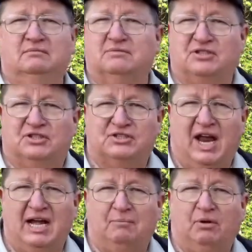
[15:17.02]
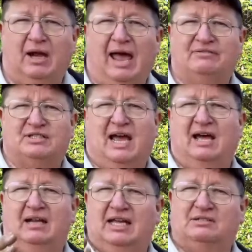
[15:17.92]
sustainable
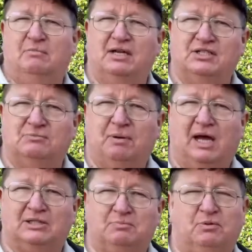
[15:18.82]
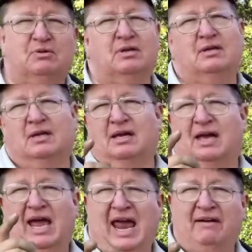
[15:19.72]
lifestyle as much as possible
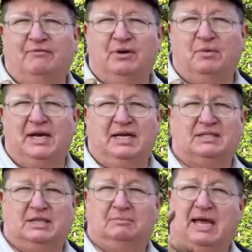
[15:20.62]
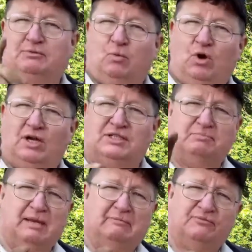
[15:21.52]
every week, sometimes one,
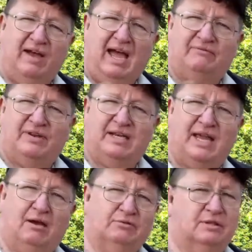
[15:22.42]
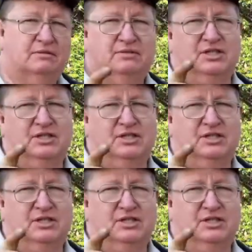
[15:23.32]
sometimes five videos.